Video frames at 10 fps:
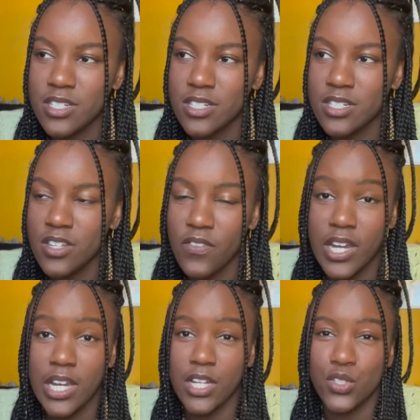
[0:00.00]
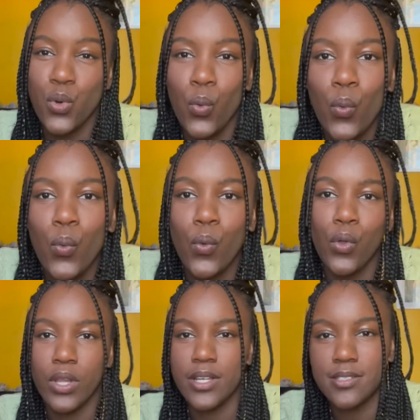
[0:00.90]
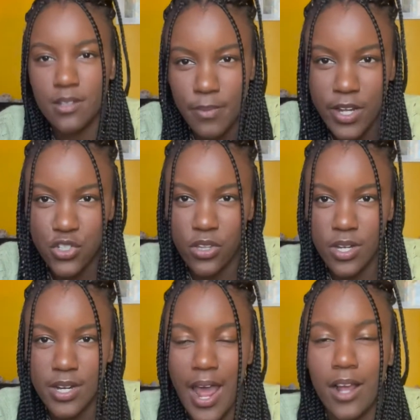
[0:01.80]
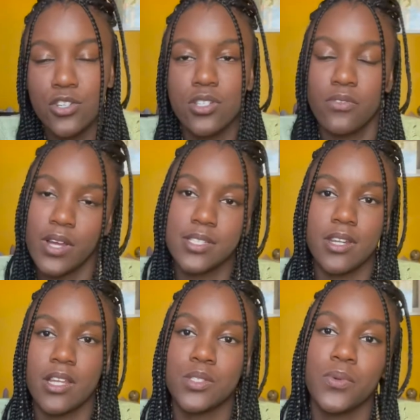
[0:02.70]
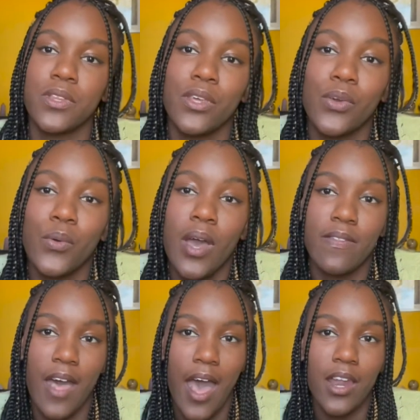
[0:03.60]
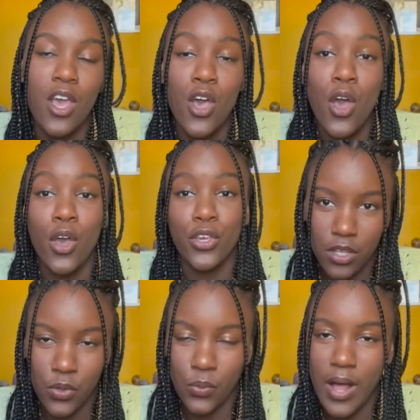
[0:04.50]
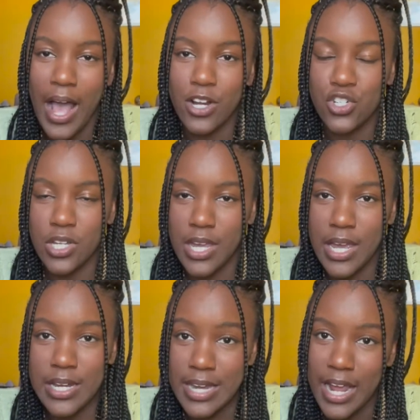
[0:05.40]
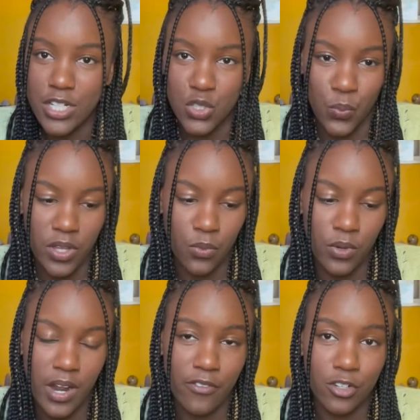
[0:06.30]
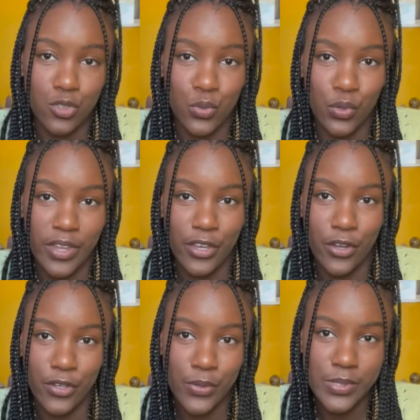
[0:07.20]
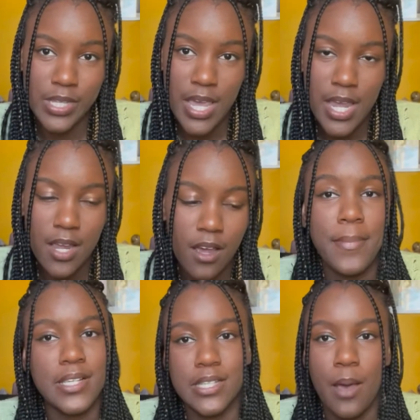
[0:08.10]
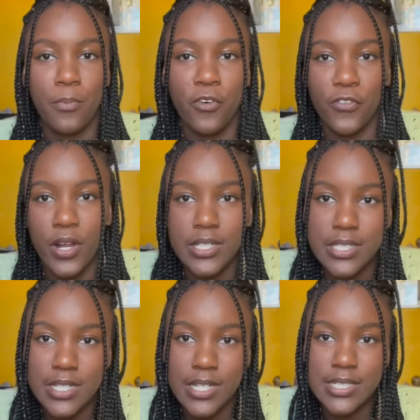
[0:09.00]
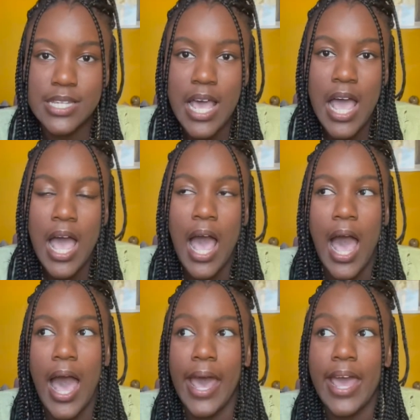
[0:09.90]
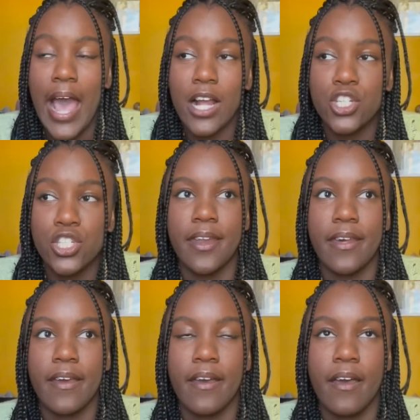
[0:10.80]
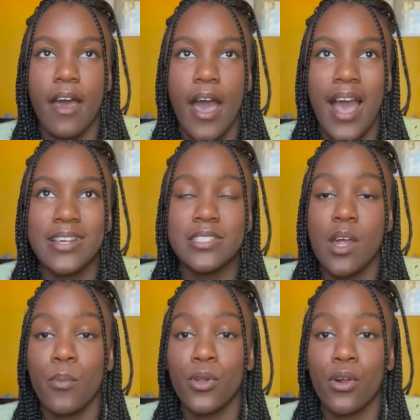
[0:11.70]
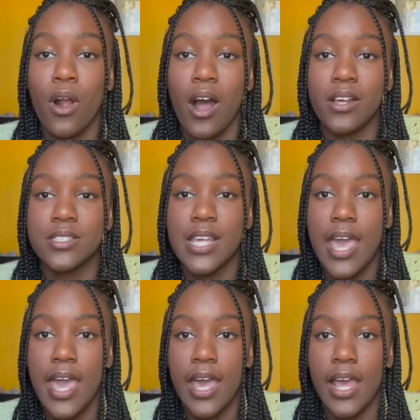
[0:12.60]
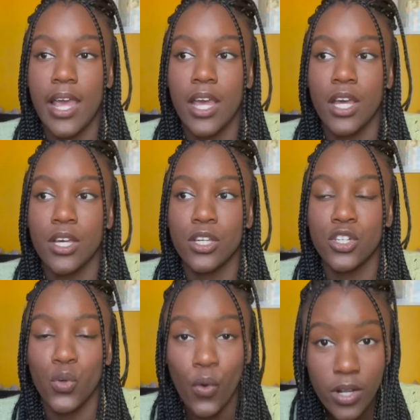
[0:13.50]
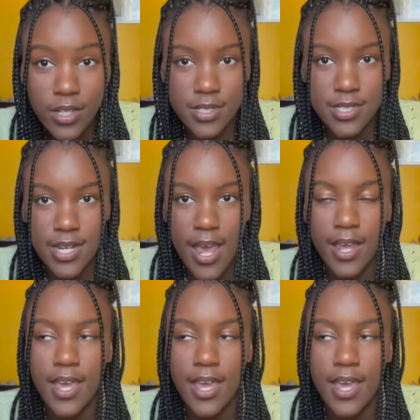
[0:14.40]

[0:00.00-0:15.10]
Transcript: divinity tool, is to make sure that it actually resonates with you and that, you know, you will actually connect with whatever tool that you're using. For example, for instance, I actually, I stumbled across a New Orleans deck,